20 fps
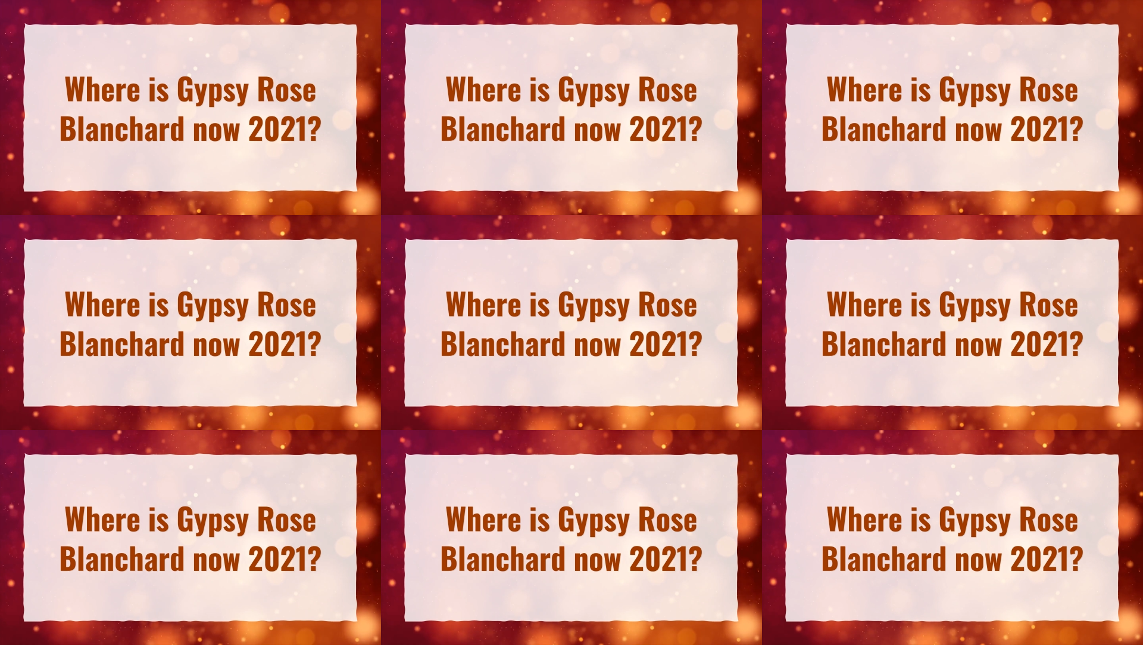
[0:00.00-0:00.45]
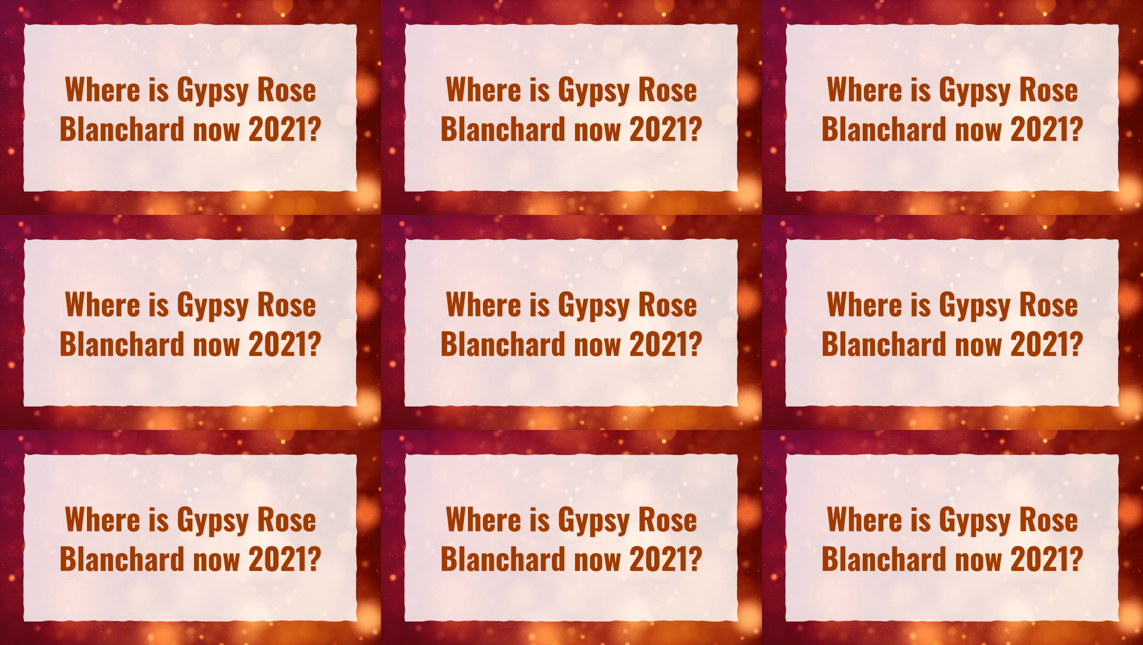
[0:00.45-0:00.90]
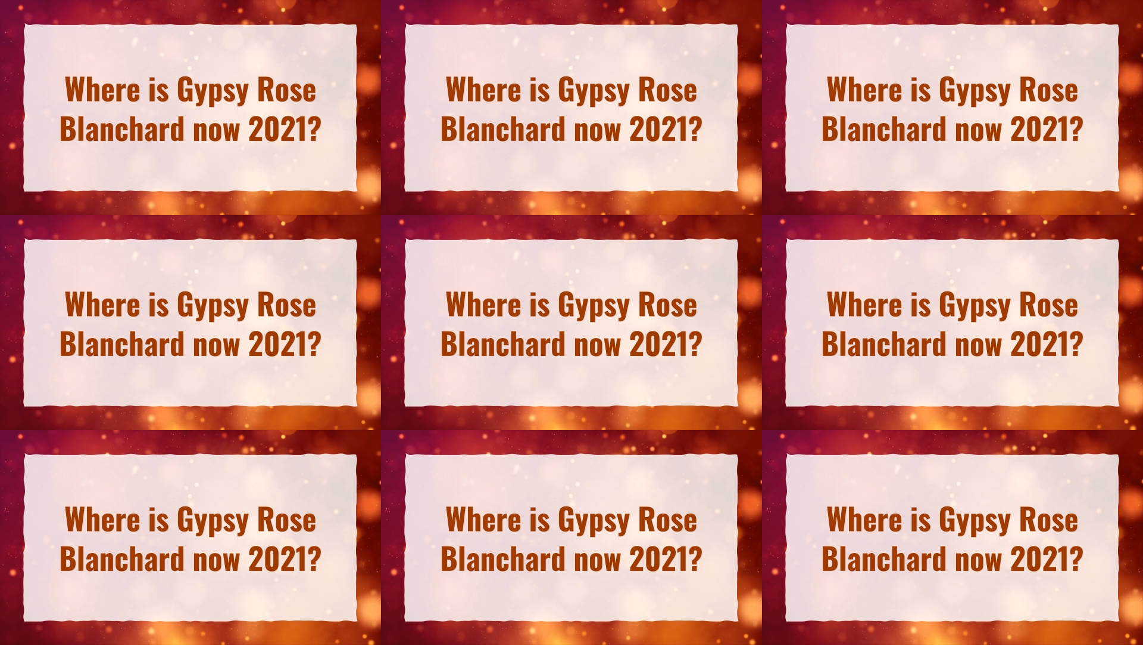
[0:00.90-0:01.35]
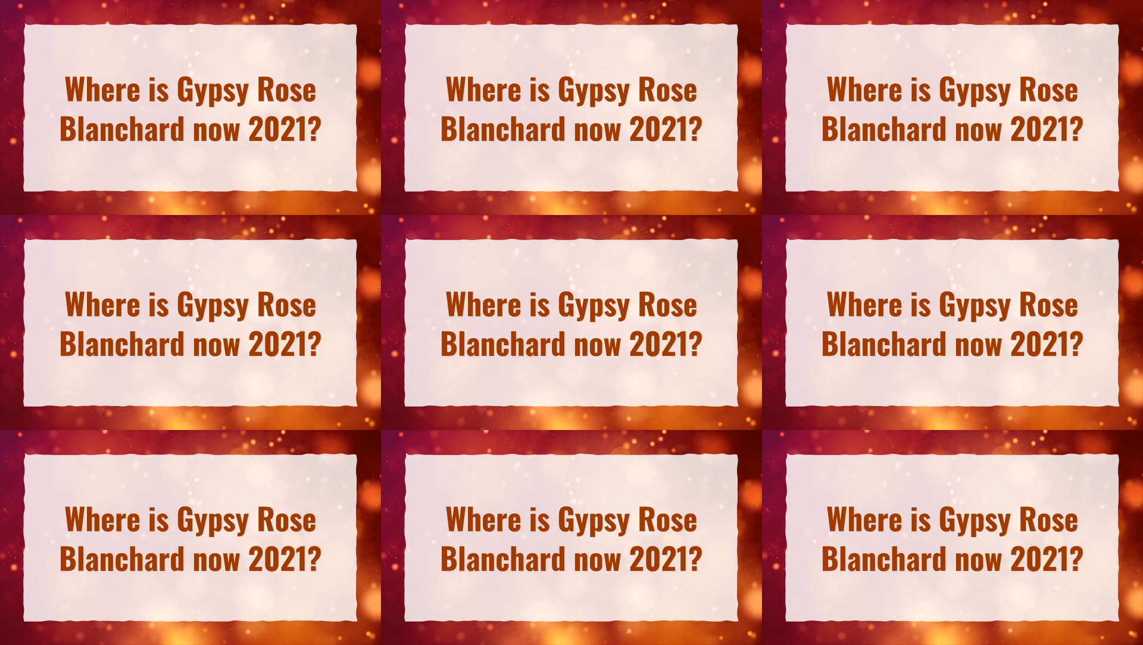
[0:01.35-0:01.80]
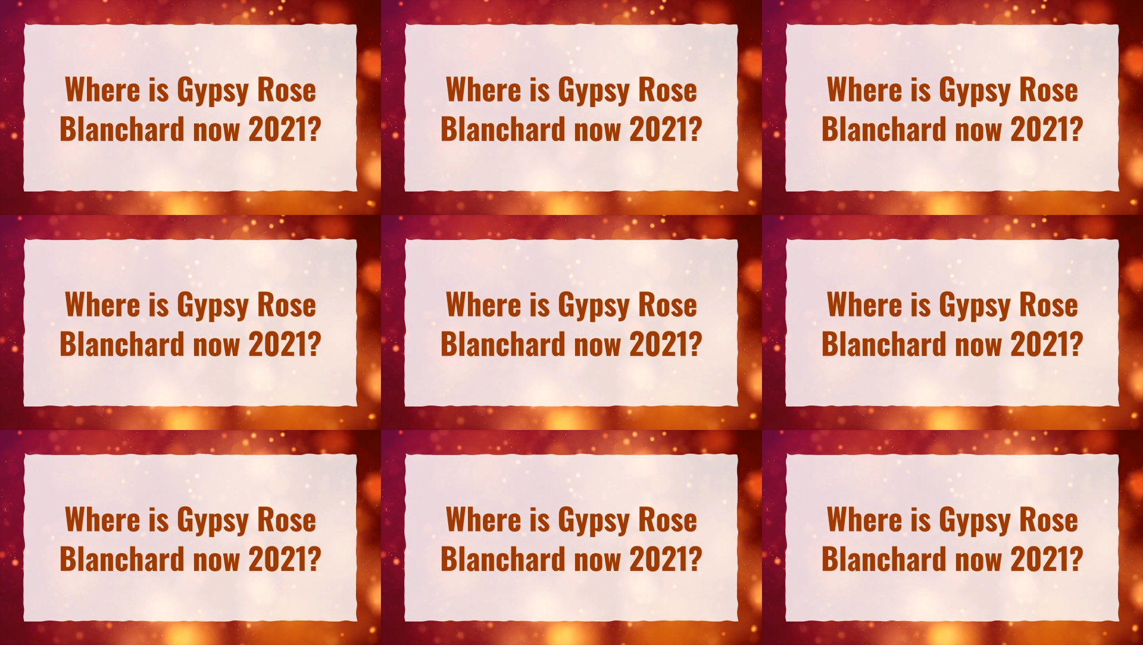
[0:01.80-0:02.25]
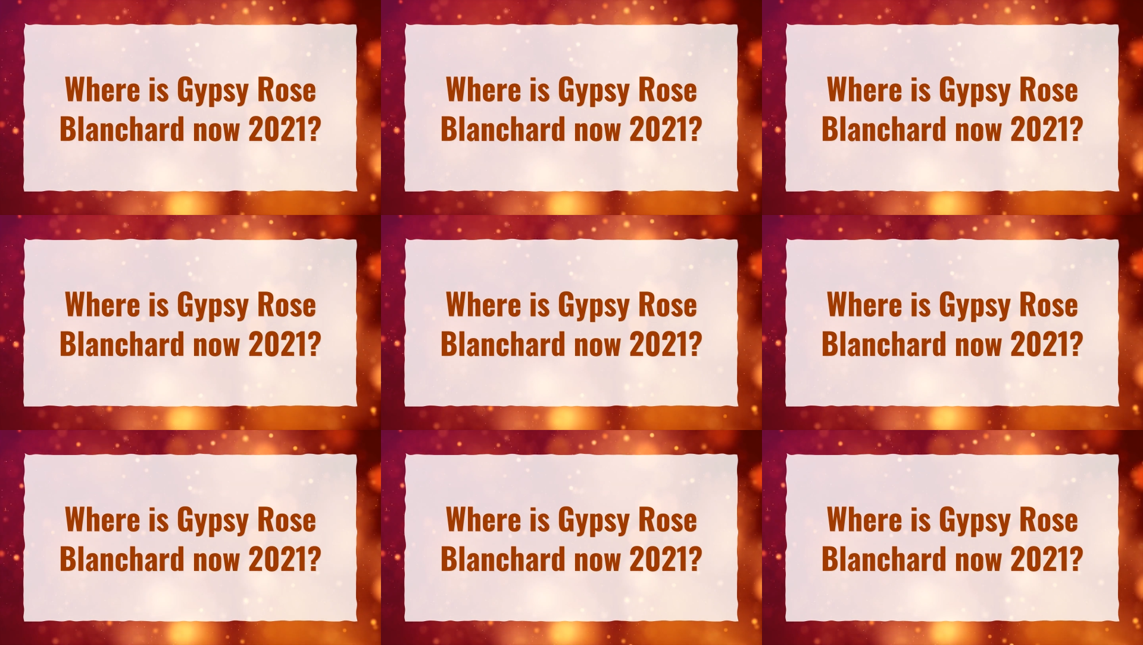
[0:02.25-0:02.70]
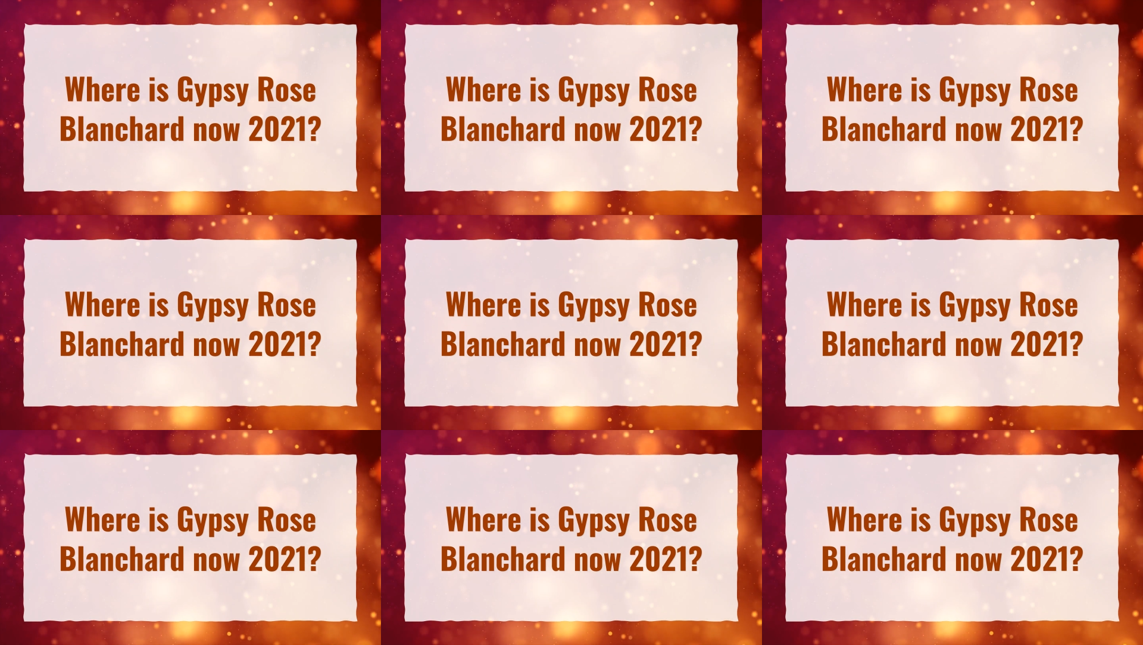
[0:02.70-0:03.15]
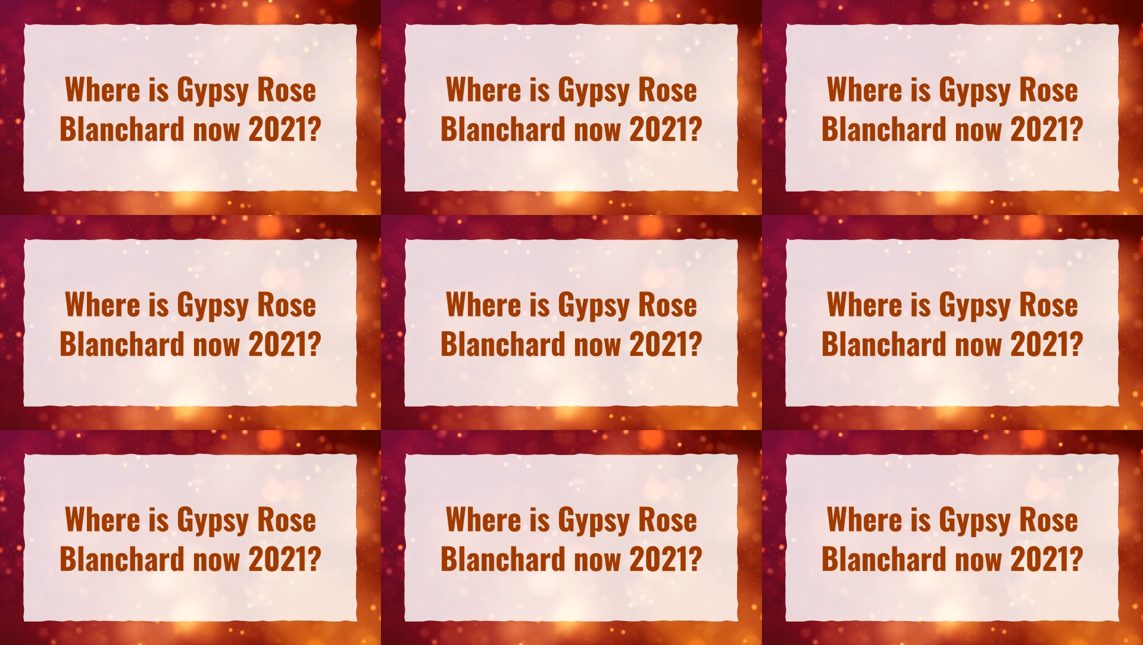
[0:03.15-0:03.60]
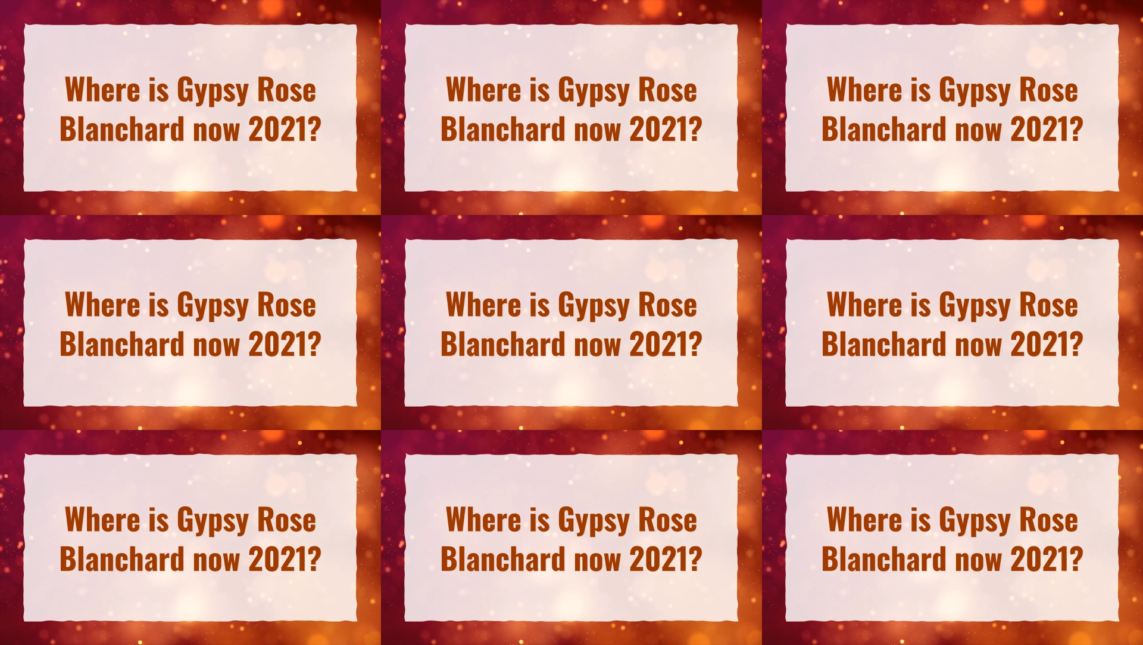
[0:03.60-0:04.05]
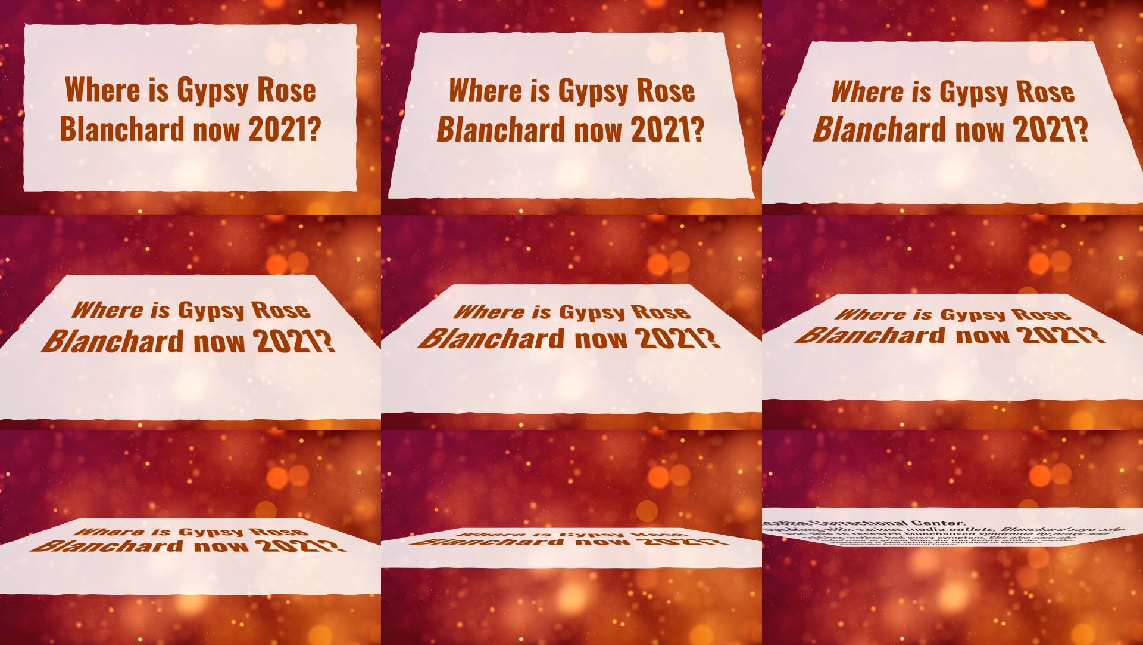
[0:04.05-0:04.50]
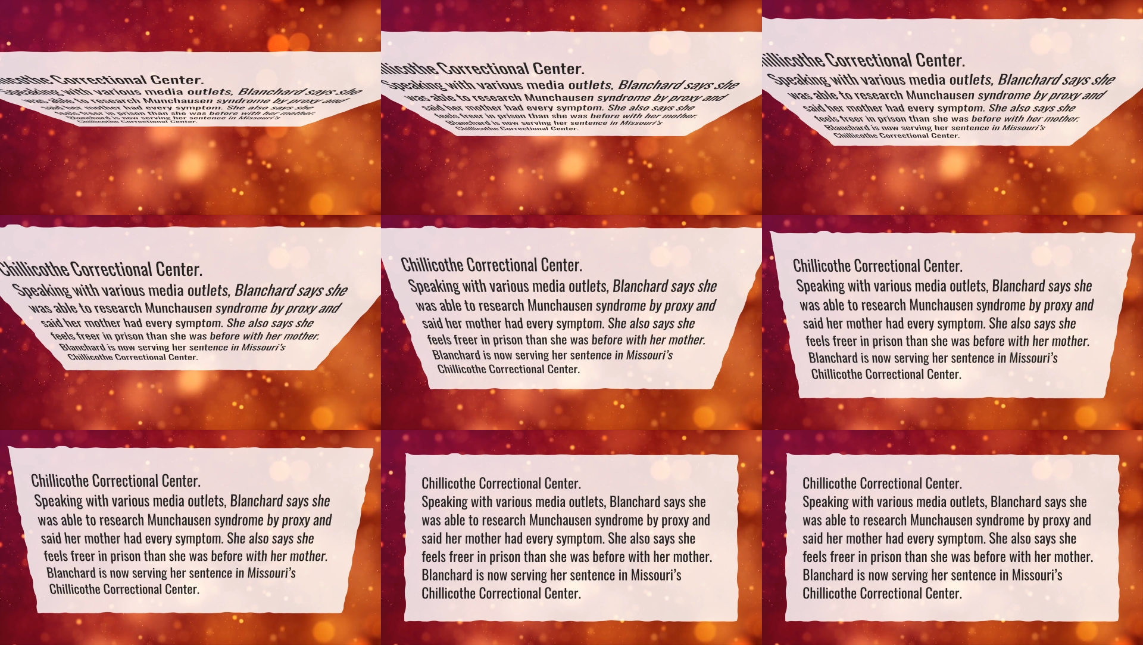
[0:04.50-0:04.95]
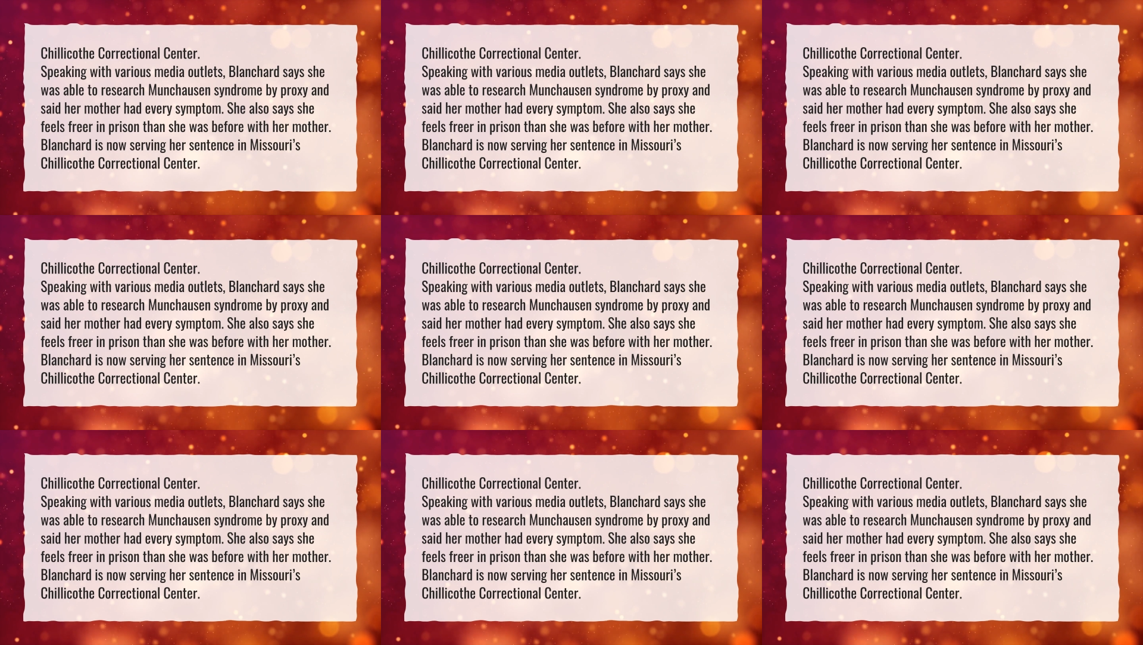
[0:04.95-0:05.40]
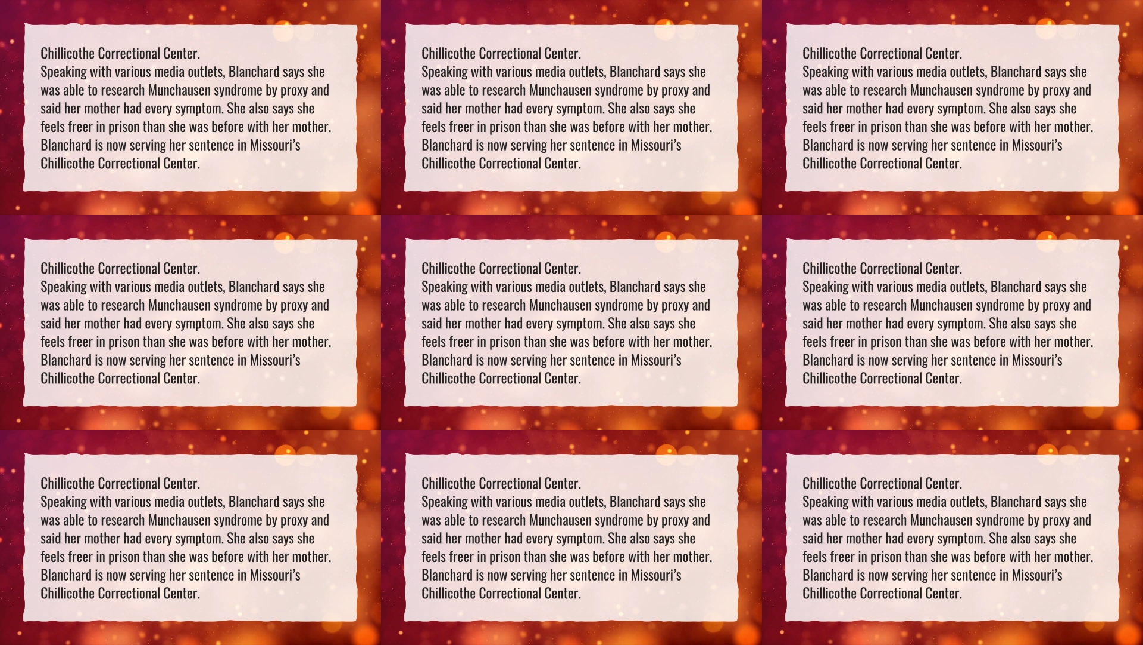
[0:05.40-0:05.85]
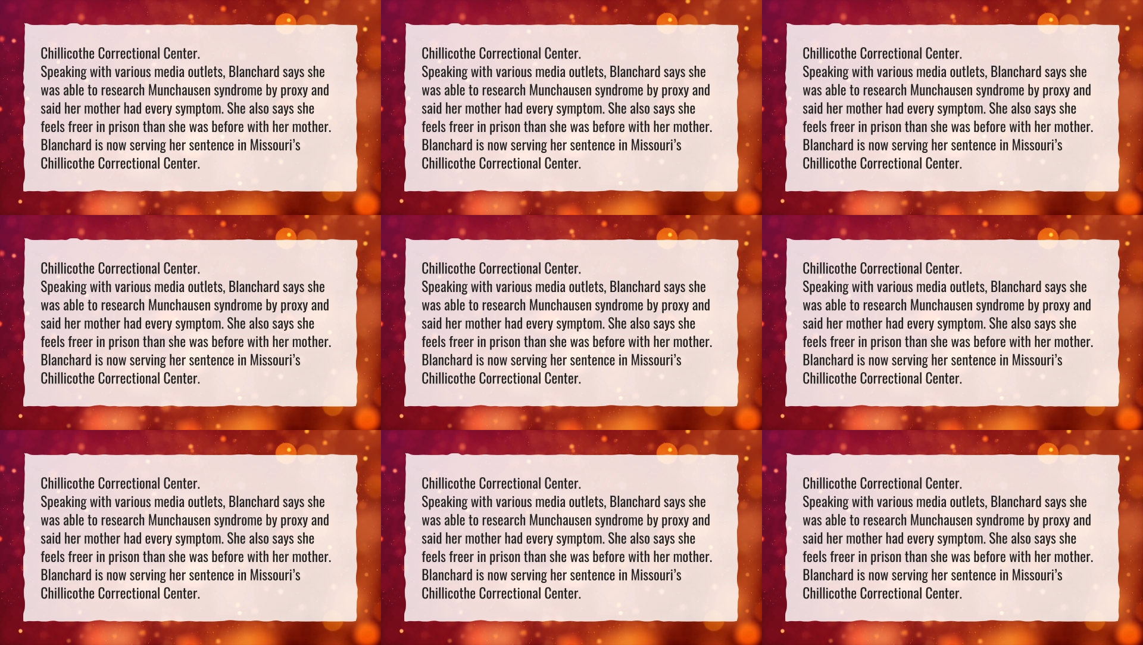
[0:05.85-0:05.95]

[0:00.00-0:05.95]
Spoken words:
[unreadable: no face in view]